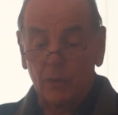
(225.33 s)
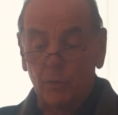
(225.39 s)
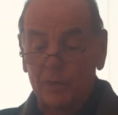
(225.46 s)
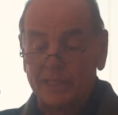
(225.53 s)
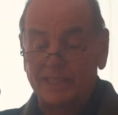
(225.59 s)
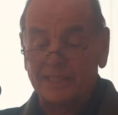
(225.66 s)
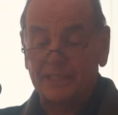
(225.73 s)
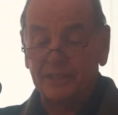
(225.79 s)

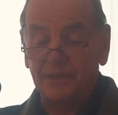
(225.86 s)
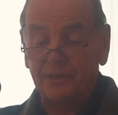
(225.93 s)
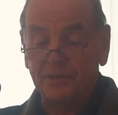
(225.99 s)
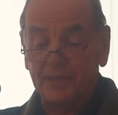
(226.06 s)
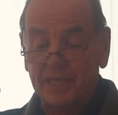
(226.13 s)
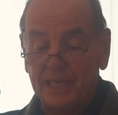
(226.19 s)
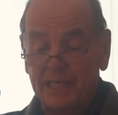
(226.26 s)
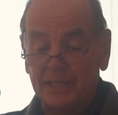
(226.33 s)
We still
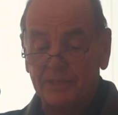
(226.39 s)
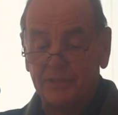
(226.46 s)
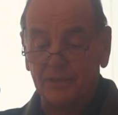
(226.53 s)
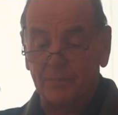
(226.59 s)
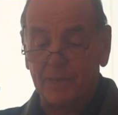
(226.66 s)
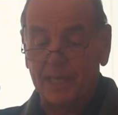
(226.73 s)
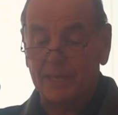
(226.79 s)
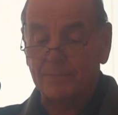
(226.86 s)
need
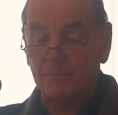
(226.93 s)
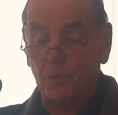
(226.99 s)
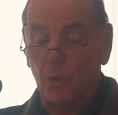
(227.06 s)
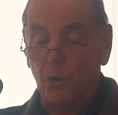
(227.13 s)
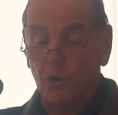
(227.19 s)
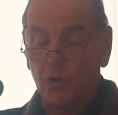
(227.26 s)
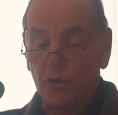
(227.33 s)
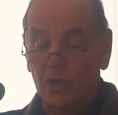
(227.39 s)
to make
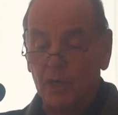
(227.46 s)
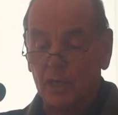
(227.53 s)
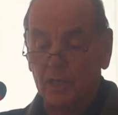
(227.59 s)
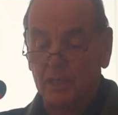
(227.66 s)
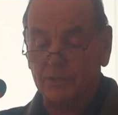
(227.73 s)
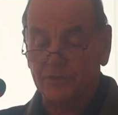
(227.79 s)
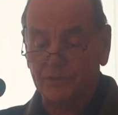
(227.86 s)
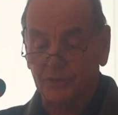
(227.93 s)
more
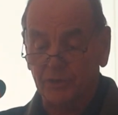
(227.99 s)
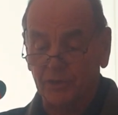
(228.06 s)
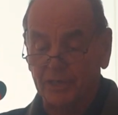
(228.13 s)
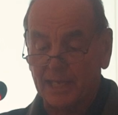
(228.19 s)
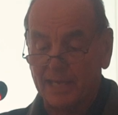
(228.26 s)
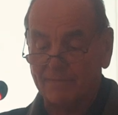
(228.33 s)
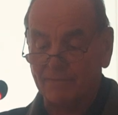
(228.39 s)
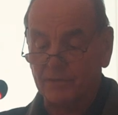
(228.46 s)

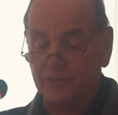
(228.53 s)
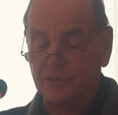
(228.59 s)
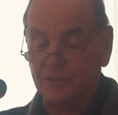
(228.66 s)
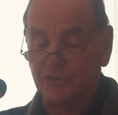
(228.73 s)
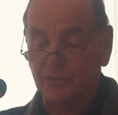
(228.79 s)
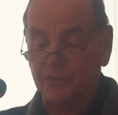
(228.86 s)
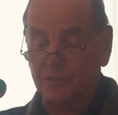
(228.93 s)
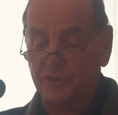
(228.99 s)
concerted
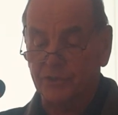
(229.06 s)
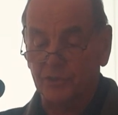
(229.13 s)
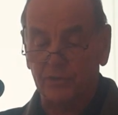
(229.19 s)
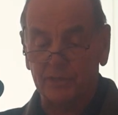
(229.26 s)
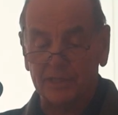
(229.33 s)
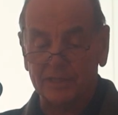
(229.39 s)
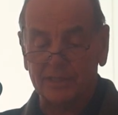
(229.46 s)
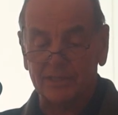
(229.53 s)
efforts to
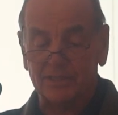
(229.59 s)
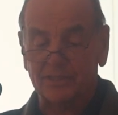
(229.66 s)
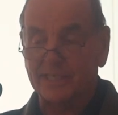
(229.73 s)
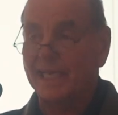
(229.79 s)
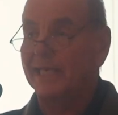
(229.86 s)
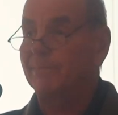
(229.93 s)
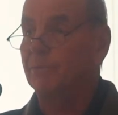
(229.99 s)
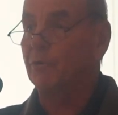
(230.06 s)
ensure the
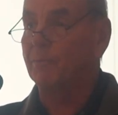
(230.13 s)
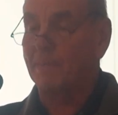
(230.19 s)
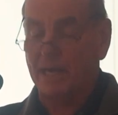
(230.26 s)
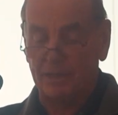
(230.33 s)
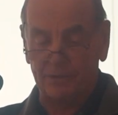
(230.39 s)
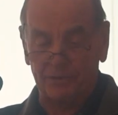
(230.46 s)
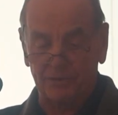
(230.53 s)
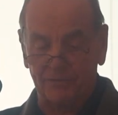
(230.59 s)
sustainable
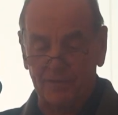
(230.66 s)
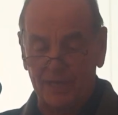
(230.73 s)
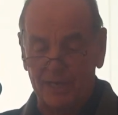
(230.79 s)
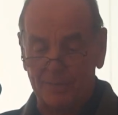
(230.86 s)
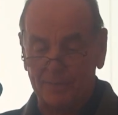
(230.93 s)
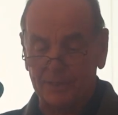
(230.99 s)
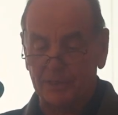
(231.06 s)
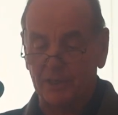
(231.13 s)
mountain
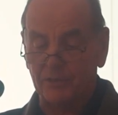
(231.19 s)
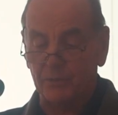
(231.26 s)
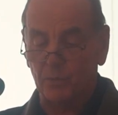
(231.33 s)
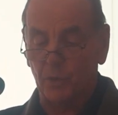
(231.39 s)
development of the